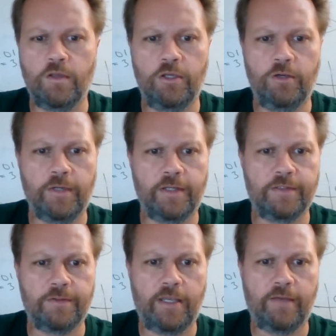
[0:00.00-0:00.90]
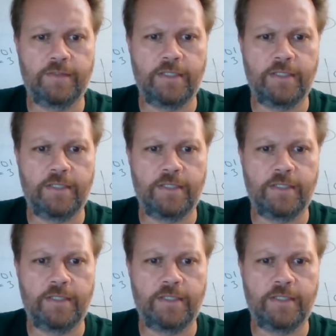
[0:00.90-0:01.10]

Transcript: Who else do I have?